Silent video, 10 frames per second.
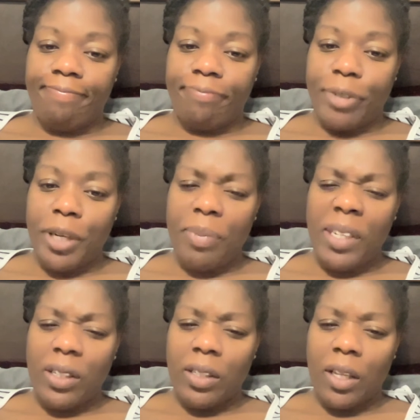Pretty
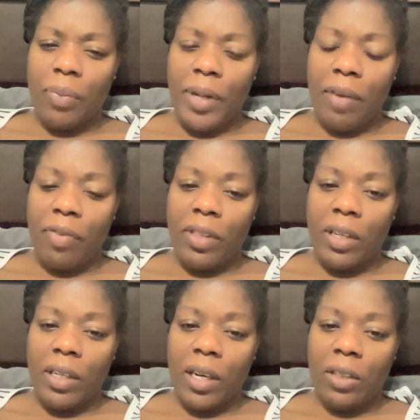much tell me
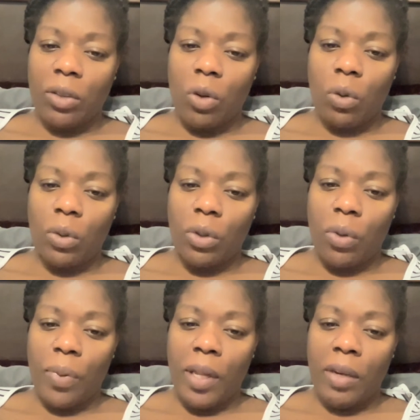everything Dr. Cole
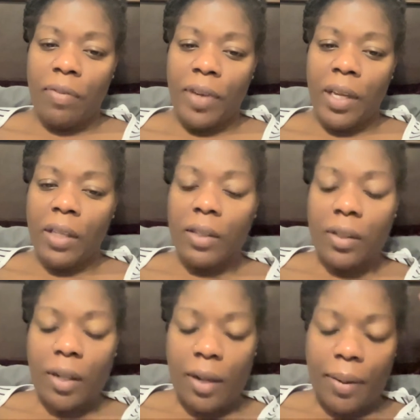told me in advance.
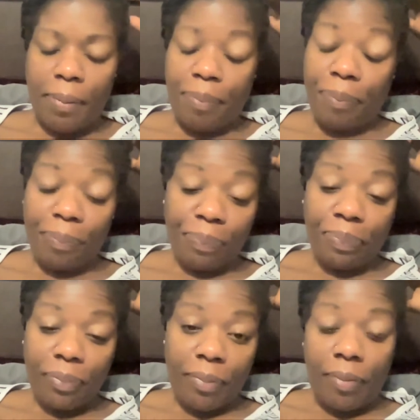
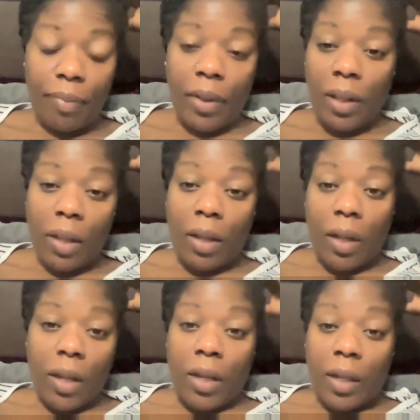
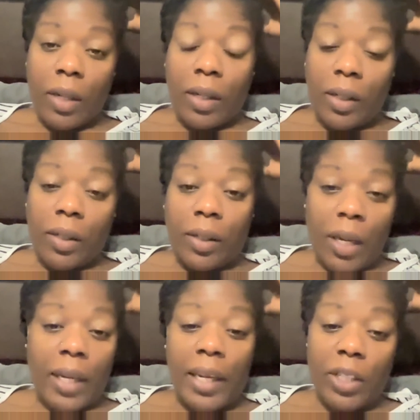
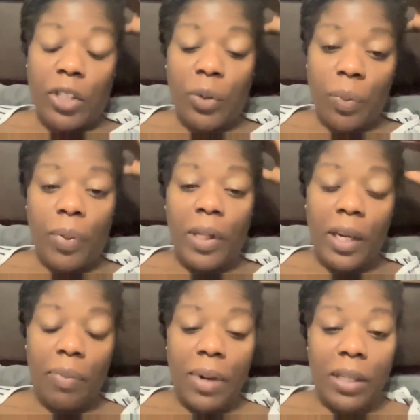I guess she would be
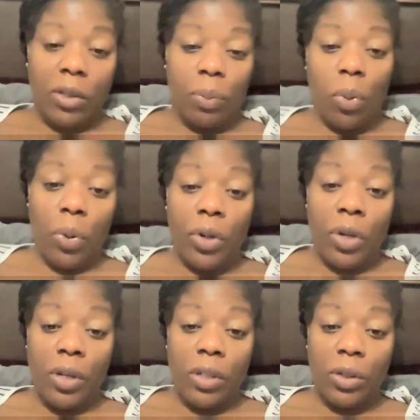like my support
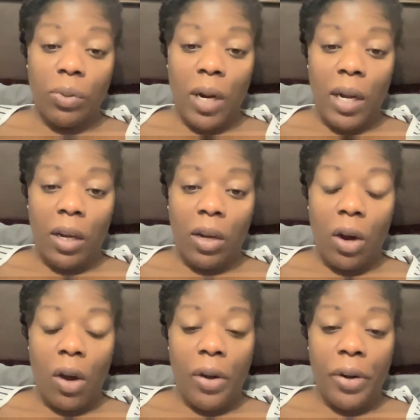nurse where I can
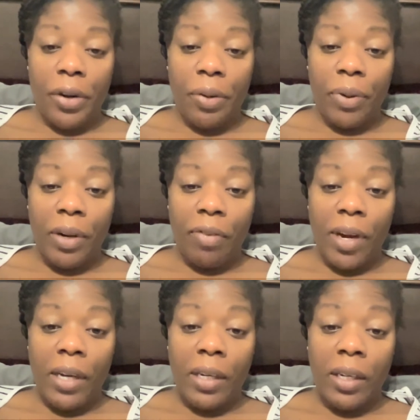call her whenever
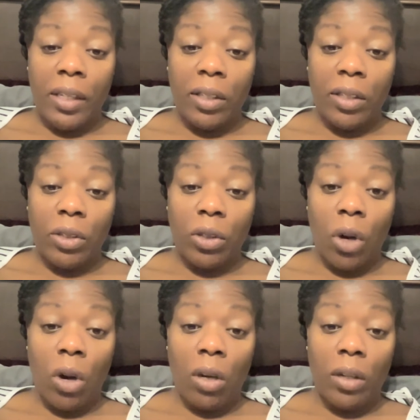I need to
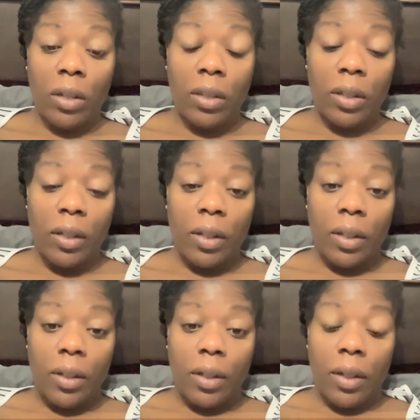talk.
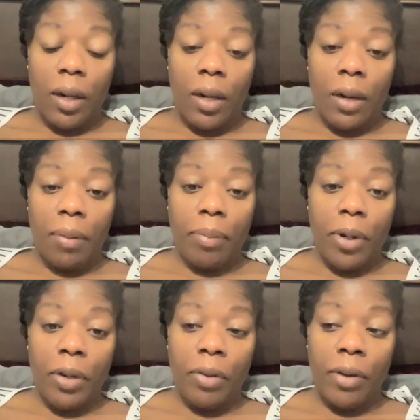
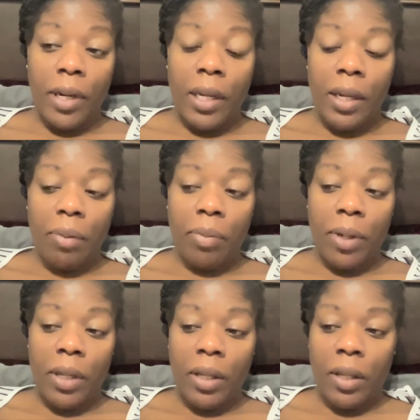Her name
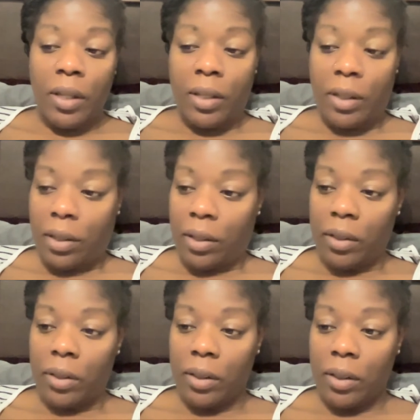
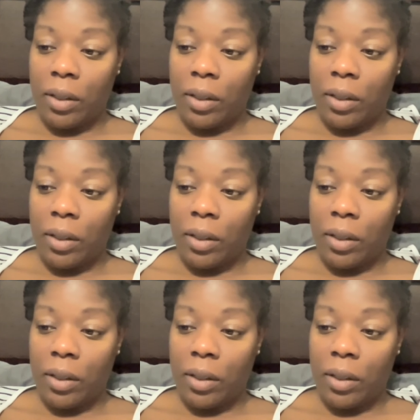is,